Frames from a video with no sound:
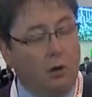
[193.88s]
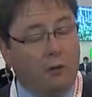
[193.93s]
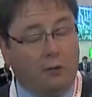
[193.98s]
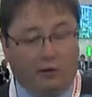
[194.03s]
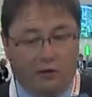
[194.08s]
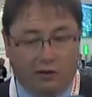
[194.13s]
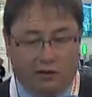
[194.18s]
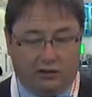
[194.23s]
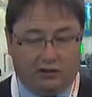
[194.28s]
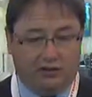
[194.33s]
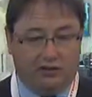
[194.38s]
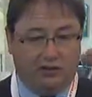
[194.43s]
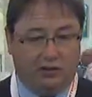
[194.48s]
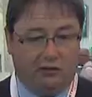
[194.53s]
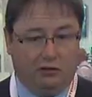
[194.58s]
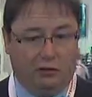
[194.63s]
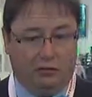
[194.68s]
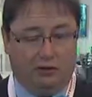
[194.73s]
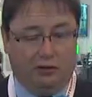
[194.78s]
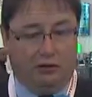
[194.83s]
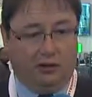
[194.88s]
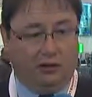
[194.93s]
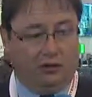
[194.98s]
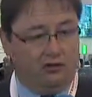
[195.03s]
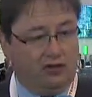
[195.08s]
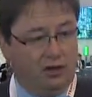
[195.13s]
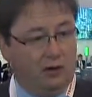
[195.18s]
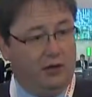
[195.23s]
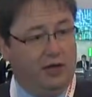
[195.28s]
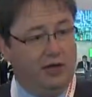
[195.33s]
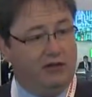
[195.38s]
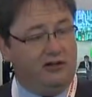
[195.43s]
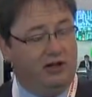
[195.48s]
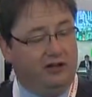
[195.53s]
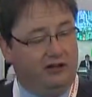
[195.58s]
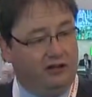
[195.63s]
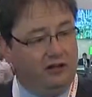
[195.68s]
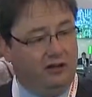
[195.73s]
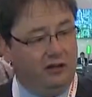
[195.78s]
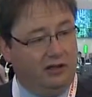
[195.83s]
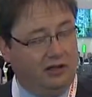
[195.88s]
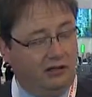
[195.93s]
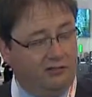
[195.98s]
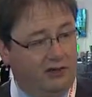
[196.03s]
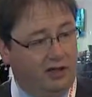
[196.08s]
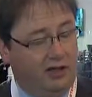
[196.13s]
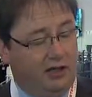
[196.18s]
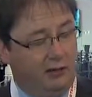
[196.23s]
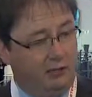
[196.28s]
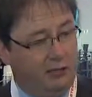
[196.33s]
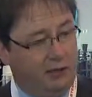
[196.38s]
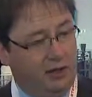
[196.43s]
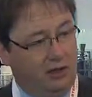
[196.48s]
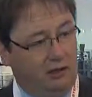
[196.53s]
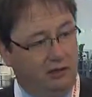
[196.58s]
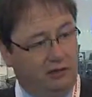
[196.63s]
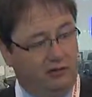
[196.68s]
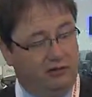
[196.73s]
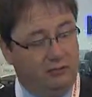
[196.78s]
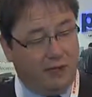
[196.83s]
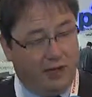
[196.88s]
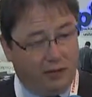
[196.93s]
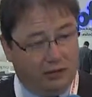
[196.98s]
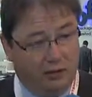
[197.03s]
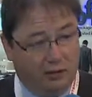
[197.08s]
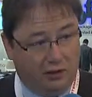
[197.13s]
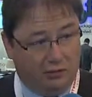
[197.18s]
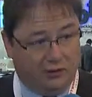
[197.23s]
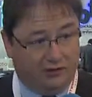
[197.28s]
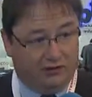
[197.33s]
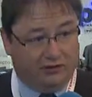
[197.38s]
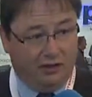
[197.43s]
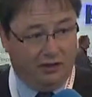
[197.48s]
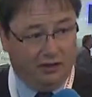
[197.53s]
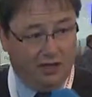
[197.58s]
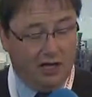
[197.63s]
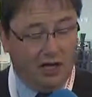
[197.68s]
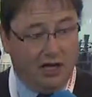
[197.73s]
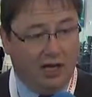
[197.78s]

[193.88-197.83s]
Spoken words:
Well, we got a controlling interest in a lovely company called Dimaco Limited,